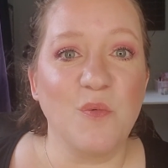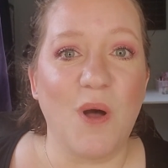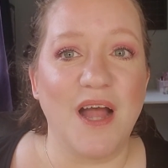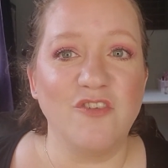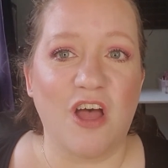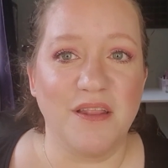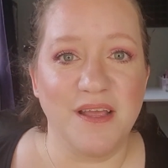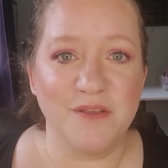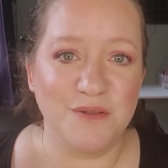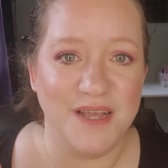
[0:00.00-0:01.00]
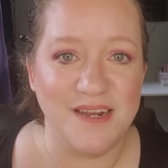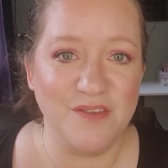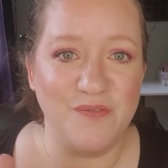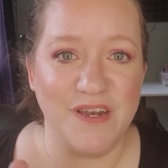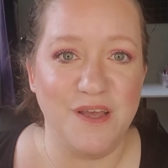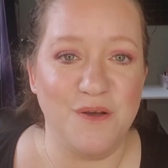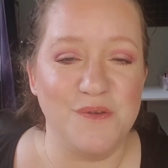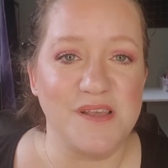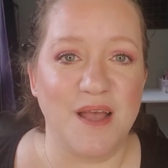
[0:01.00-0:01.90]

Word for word: watch all the other ladies' videos.